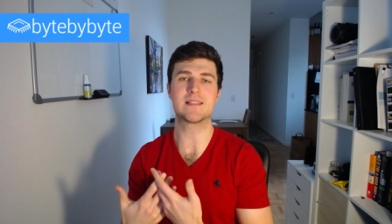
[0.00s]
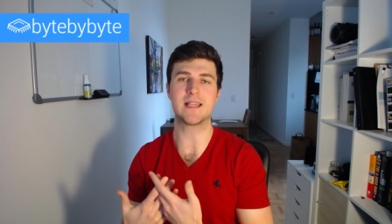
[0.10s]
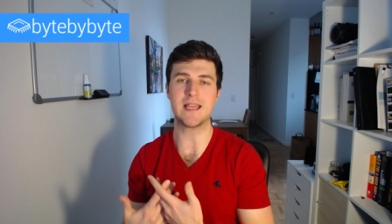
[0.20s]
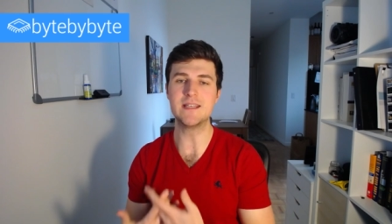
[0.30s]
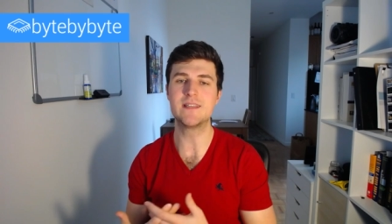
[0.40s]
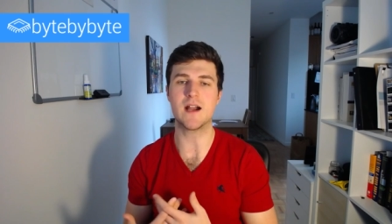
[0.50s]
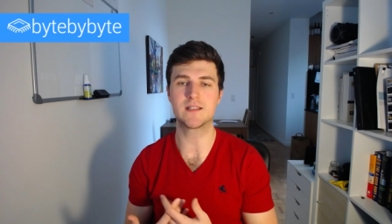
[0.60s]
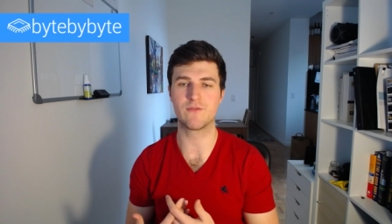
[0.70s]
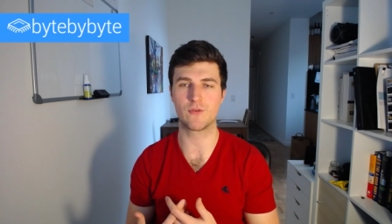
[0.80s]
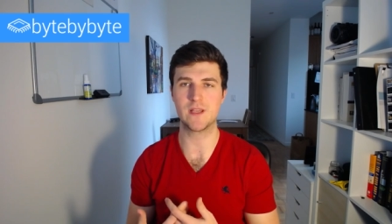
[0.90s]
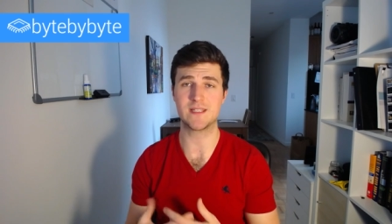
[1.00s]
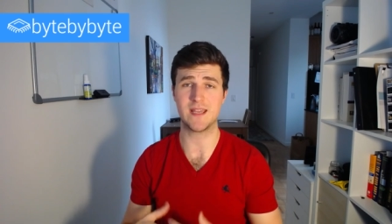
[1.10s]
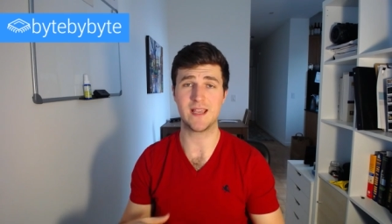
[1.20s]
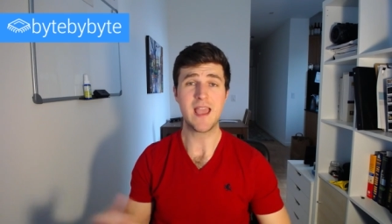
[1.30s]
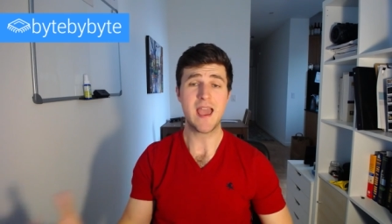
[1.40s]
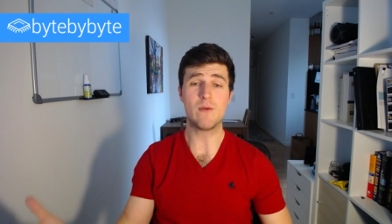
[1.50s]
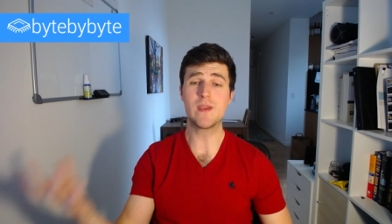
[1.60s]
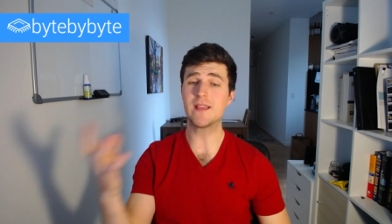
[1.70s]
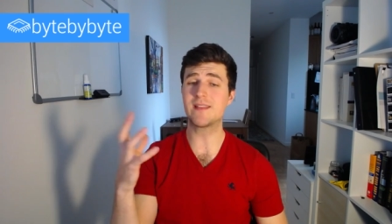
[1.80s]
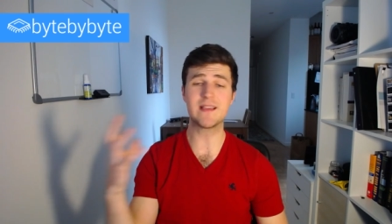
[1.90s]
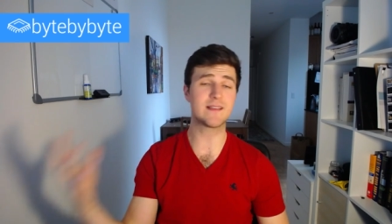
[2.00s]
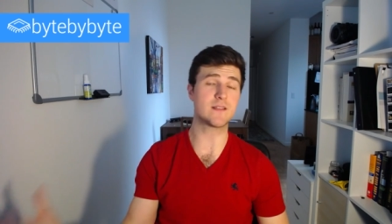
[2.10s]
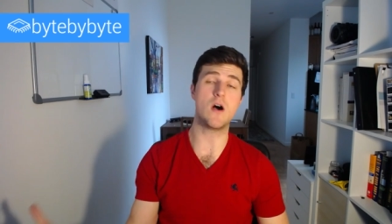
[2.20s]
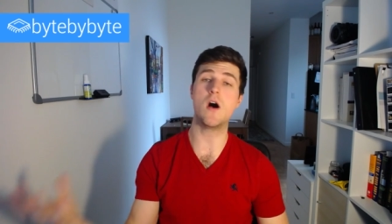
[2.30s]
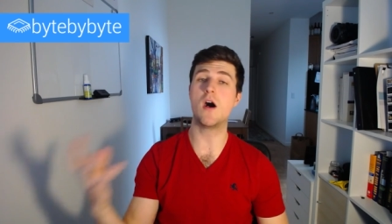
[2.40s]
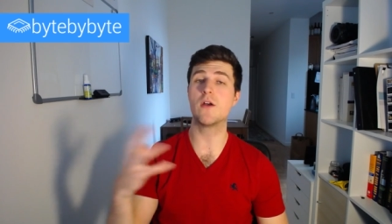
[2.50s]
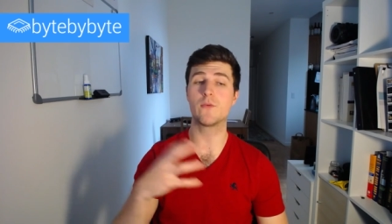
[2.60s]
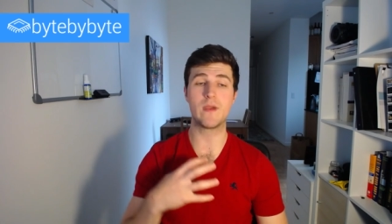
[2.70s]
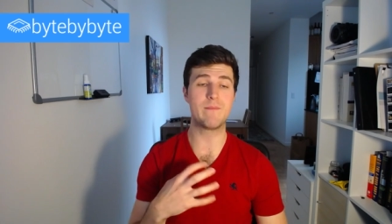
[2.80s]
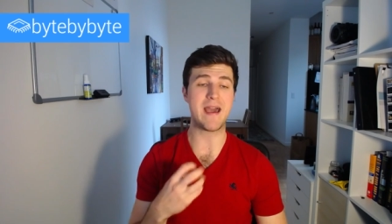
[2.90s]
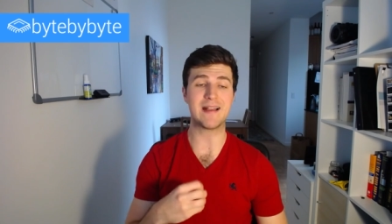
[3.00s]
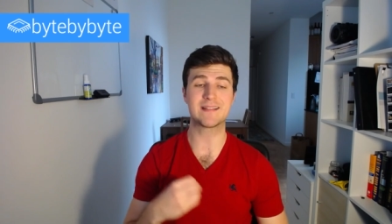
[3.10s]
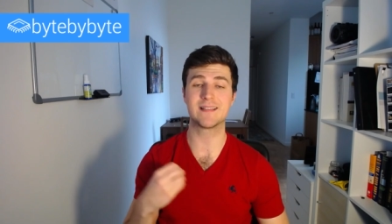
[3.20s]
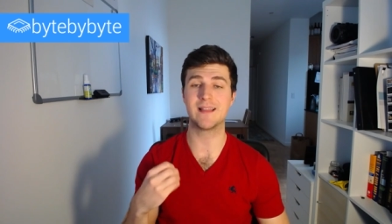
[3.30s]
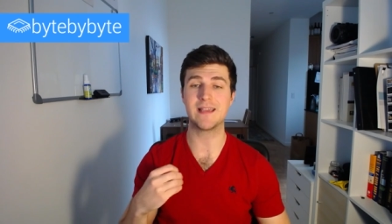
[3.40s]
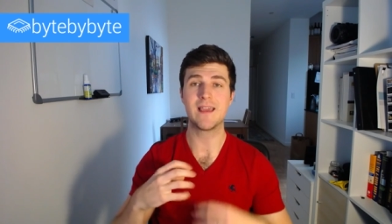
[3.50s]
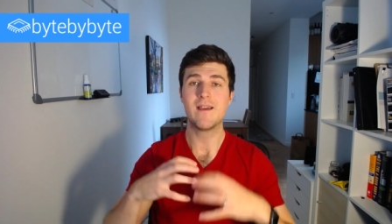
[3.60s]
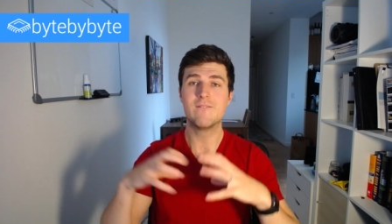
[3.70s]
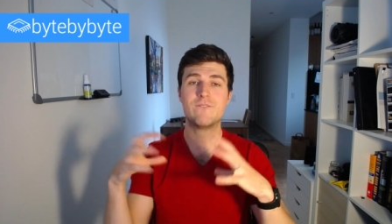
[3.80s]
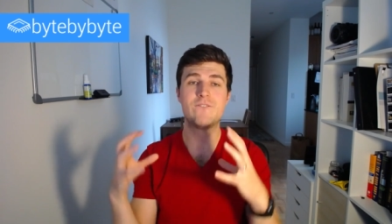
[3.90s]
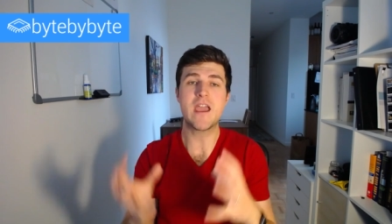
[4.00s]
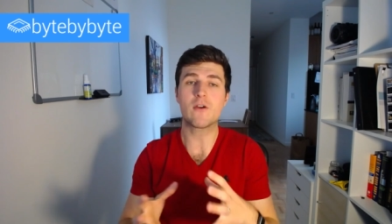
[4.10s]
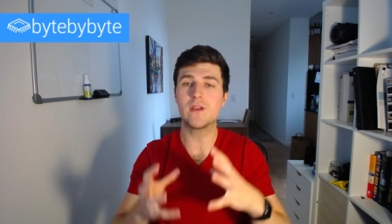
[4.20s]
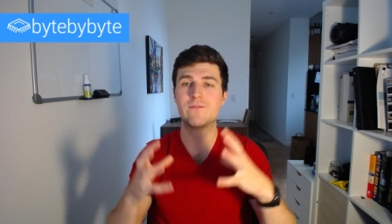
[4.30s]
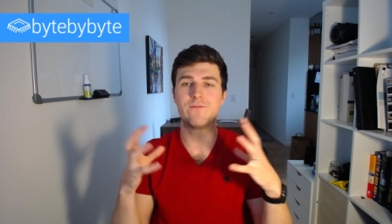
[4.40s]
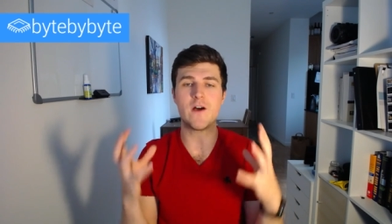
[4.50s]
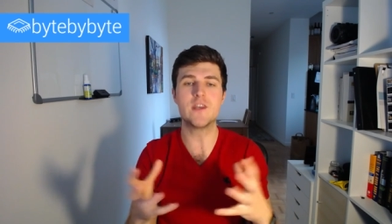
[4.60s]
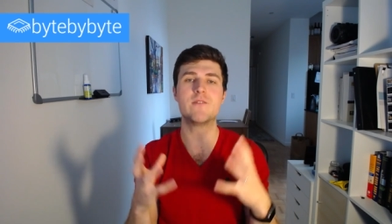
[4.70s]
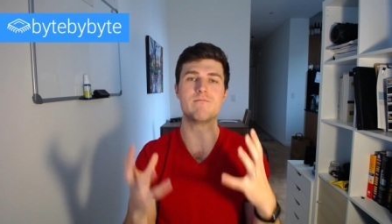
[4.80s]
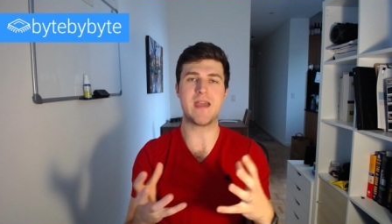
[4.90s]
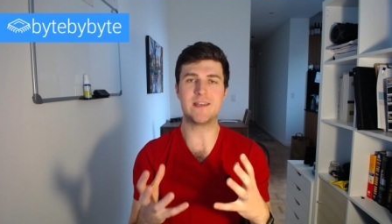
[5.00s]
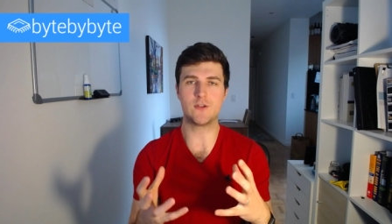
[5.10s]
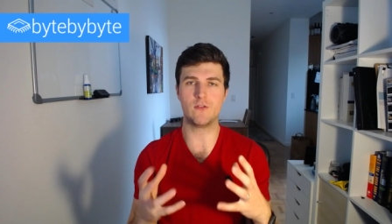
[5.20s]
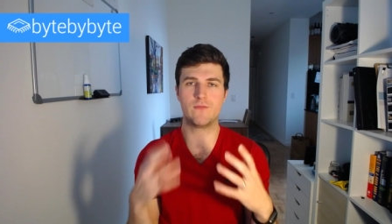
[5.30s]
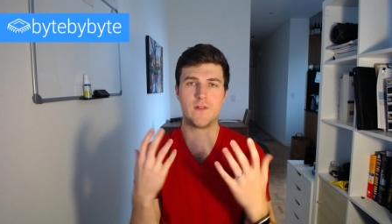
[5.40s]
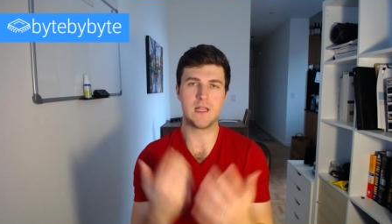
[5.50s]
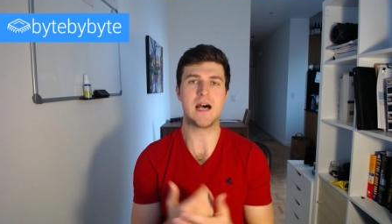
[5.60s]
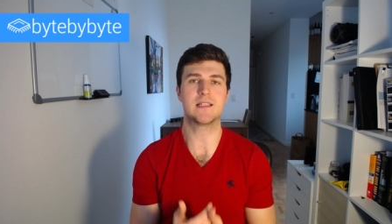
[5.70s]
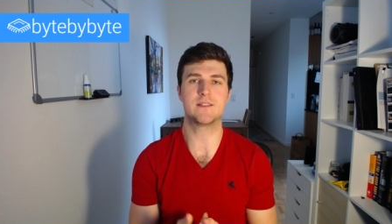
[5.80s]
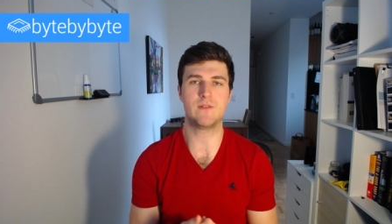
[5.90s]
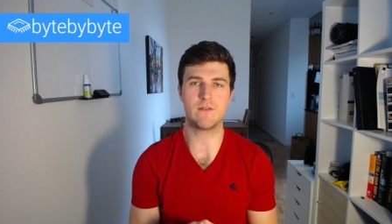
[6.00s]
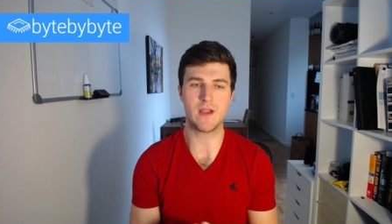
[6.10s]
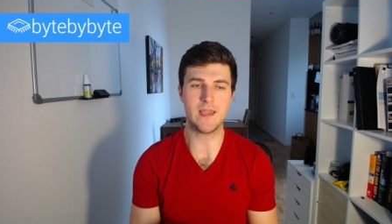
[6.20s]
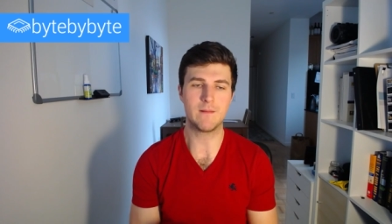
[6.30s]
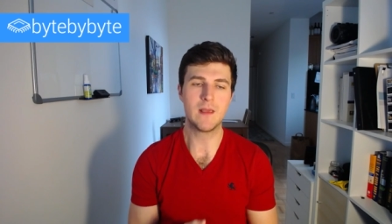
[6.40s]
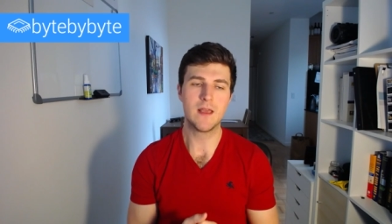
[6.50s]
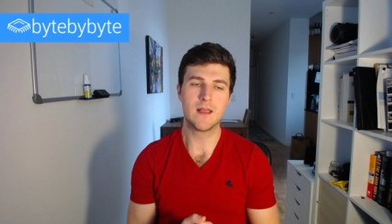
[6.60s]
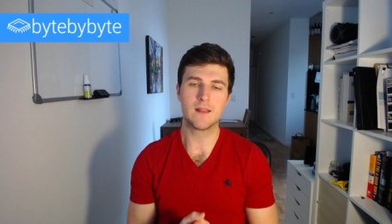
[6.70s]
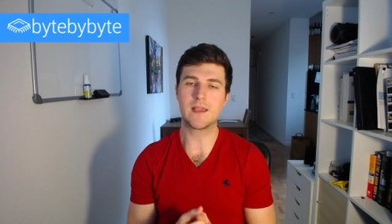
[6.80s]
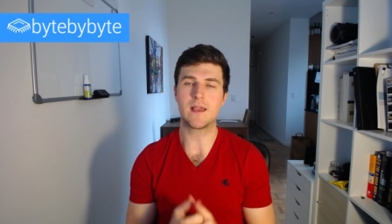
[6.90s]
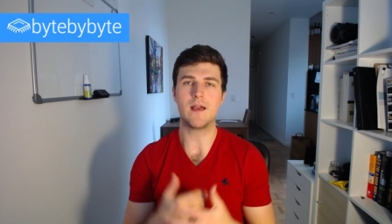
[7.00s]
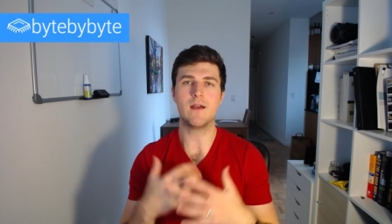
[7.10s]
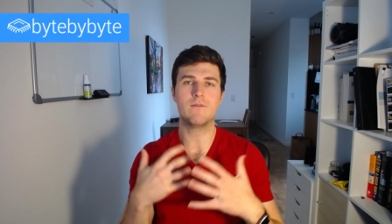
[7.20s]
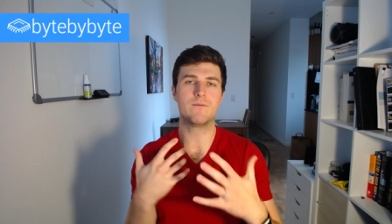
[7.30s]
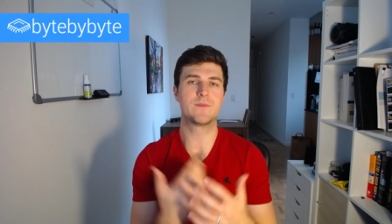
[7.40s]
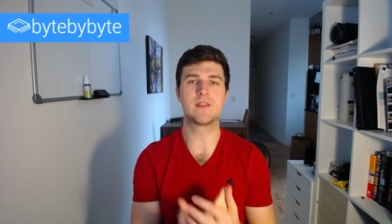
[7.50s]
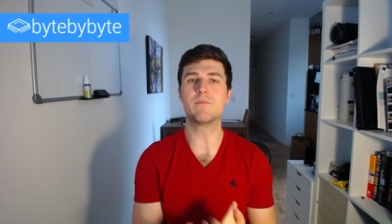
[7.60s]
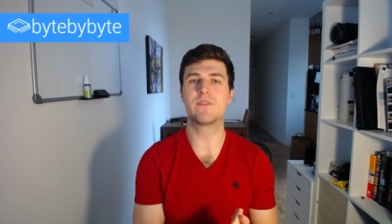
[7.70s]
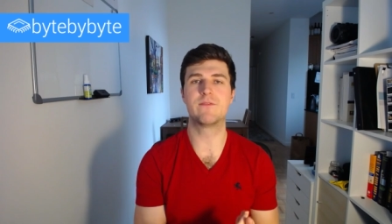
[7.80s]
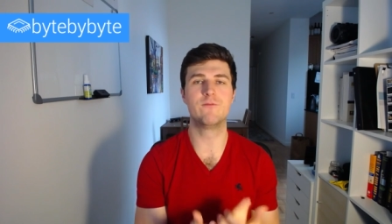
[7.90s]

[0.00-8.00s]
as like inductive reasoning. And we can take this all the way back to like very fundamental philosophy, right? Like some